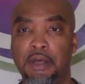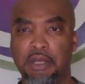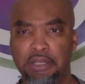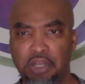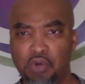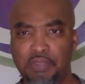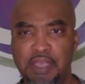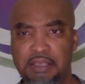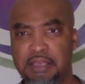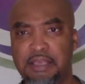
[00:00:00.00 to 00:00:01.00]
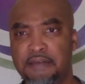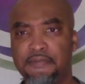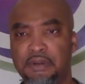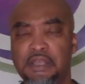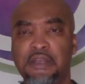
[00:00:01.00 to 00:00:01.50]
Click on that give
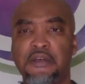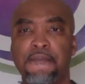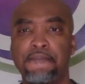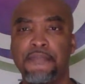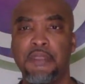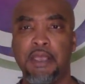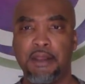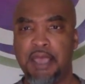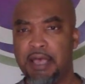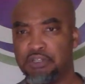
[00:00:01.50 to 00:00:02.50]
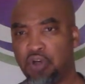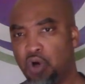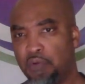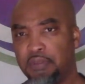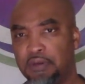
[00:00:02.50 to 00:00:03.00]
link and it has
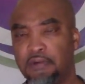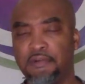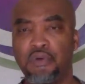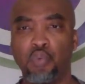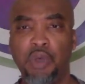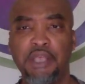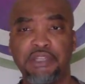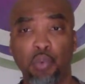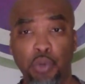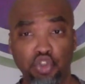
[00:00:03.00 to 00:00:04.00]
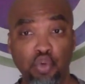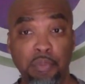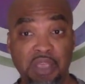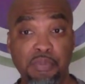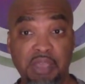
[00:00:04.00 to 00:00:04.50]
all the different ways in which you
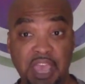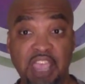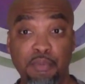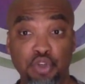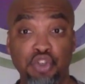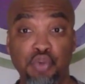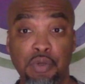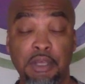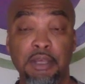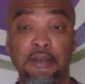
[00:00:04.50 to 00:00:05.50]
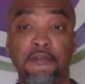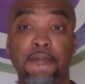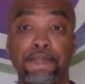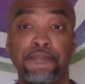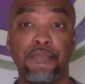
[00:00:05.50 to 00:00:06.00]
may be able to give.
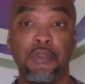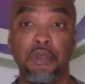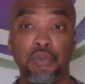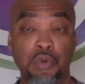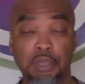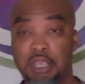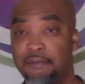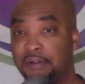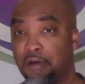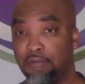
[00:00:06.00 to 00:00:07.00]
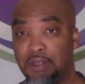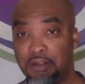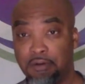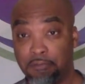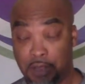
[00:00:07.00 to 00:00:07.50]
You can give
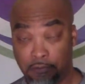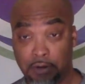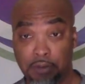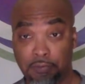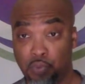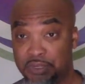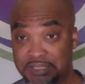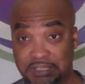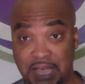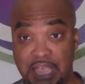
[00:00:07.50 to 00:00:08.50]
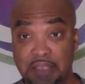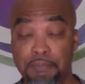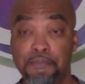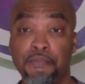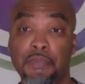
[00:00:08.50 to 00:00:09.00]
directly through the site.
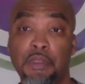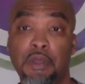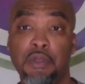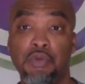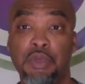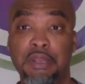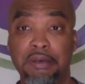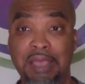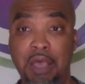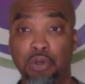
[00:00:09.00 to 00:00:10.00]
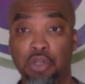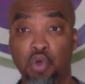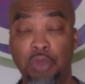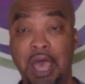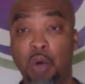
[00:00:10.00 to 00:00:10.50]
You can
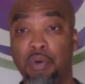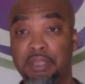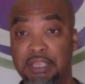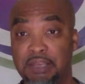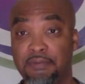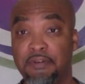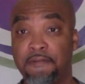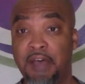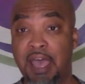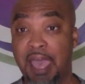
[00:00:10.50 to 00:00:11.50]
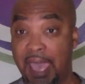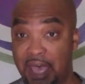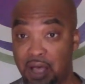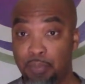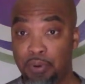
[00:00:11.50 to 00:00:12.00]
download our Givelify
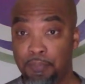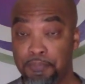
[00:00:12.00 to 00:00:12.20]
app.